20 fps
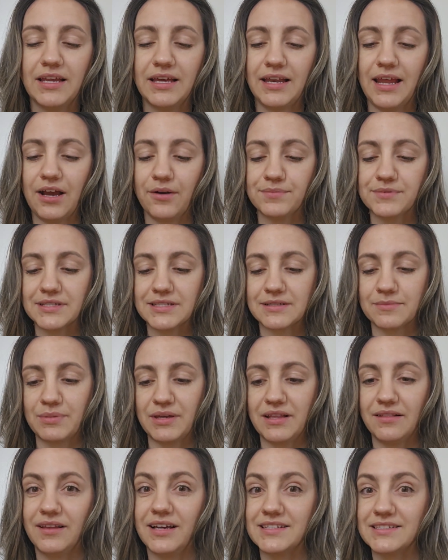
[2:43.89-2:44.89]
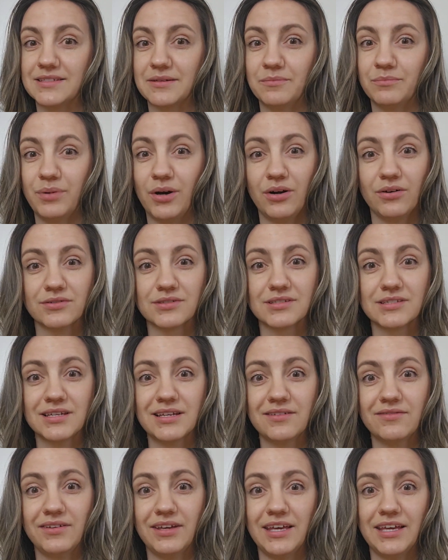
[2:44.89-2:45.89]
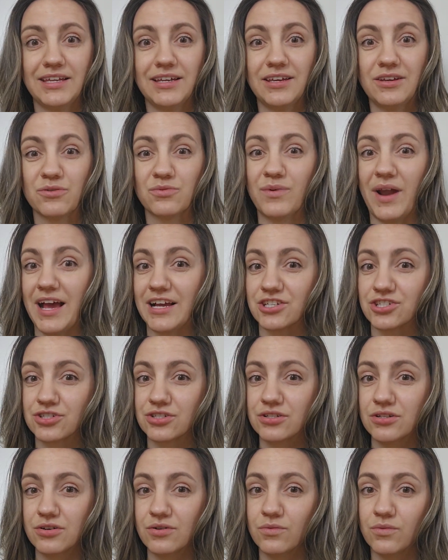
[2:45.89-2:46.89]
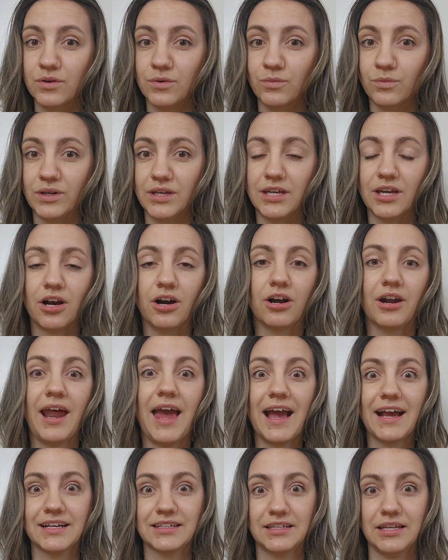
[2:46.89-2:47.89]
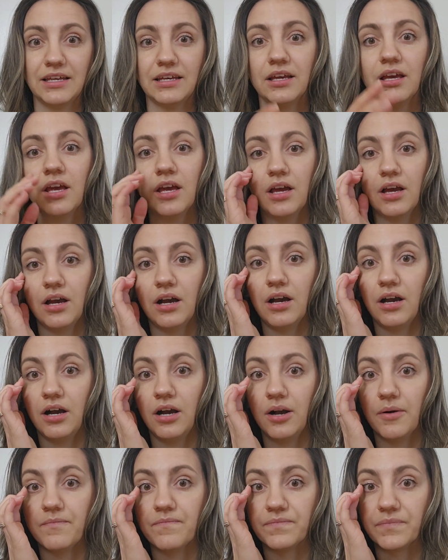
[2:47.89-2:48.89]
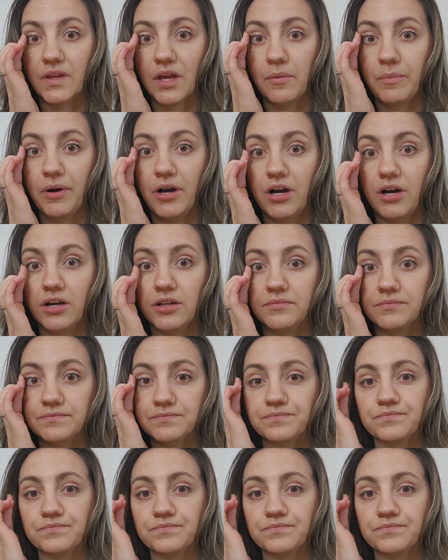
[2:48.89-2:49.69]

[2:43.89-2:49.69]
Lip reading: It helps us be less impulsive and irrational when we are acting upon